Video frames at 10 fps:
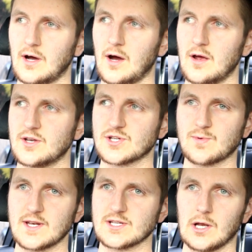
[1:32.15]
I
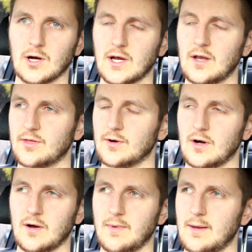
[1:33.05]
just went to log in. I
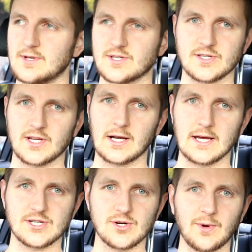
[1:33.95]
thought, oh, maybe it's just a
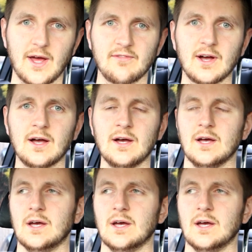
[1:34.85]
glitch or whatever.